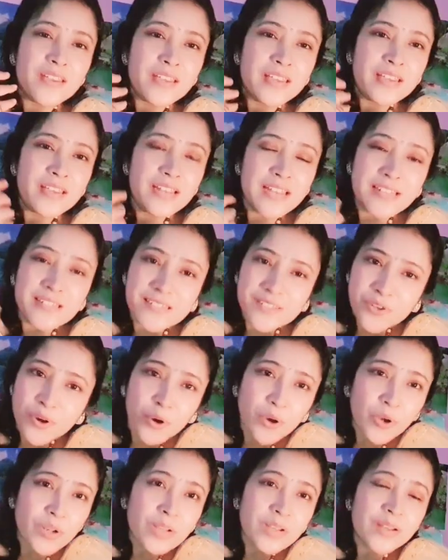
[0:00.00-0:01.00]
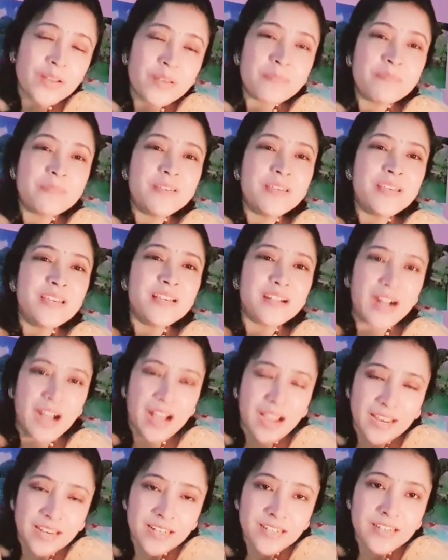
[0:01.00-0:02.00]
let's all be
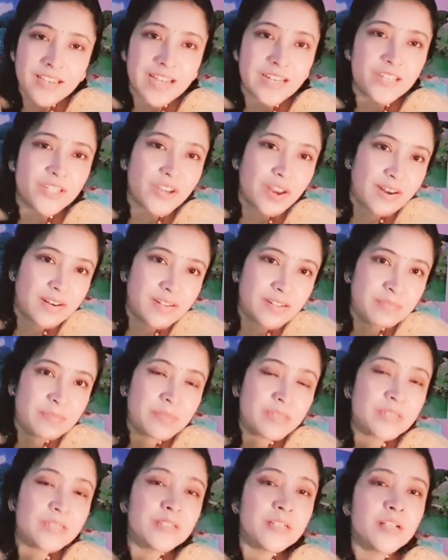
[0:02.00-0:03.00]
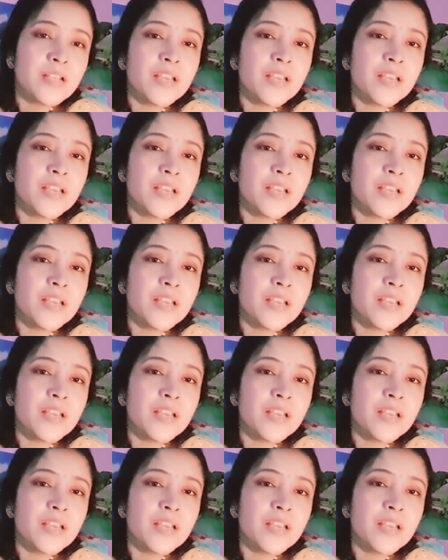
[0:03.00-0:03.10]
kind and charitable